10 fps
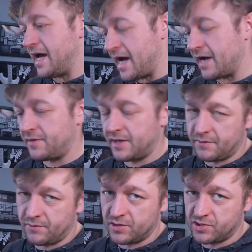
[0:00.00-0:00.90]
I think
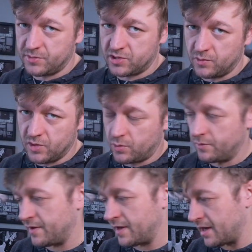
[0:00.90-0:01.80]
I've got something to work
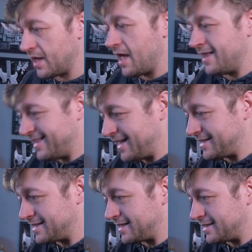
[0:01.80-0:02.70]
with there.
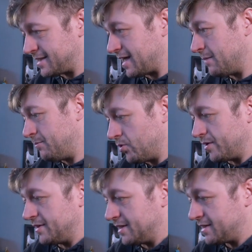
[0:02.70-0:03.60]
Let's start
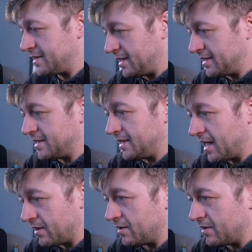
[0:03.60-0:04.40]
putting this thing together.